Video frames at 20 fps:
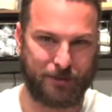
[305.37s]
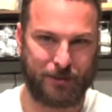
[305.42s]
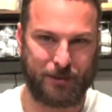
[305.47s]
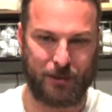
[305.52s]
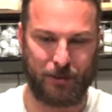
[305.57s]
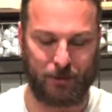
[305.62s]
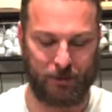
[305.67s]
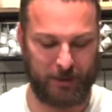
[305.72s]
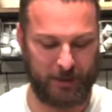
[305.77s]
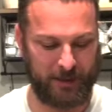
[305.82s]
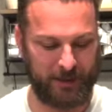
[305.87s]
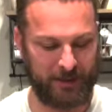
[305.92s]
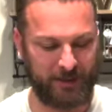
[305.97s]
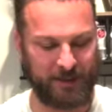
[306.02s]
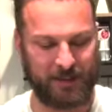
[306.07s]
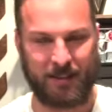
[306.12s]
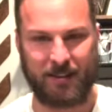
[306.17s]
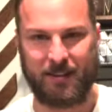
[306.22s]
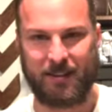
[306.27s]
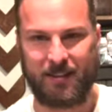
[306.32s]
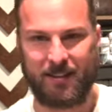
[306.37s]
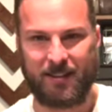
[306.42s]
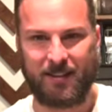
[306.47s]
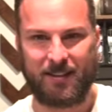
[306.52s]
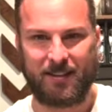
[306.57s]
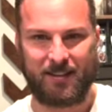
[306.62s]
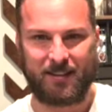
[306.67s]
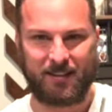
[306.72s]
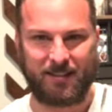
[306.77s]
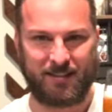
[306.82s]
So
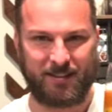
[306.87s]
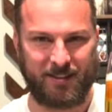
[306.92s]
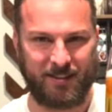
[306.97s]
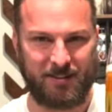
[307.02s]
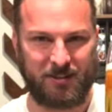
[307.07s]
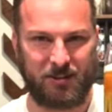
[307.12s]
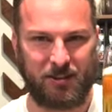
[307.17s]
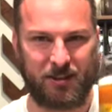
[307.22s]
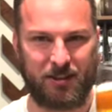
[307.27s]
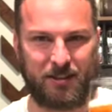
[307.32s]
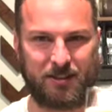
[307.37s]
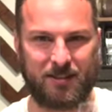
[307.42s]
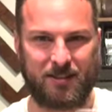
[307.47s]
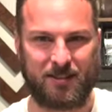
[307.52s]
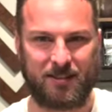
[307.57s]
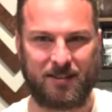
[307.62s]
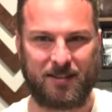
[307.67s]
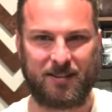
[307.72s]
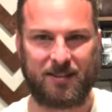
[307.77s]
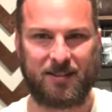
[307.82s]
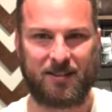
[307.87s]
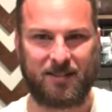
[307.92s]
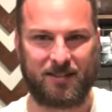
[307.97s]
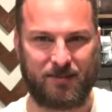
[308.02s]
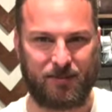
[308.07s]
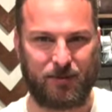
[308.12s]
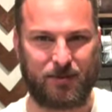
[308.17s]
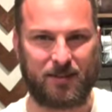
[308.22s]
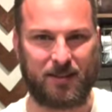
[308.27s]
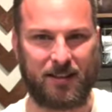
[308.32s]
you guys, cheers.
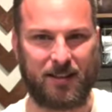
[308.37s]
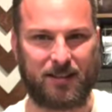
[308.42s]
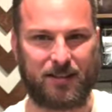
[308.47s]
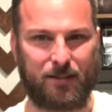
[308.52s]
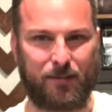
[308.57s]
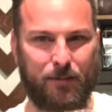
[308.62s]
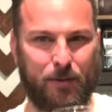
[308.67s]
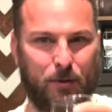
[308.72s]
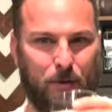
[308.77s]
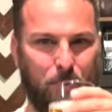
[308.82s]
See you guys in a few.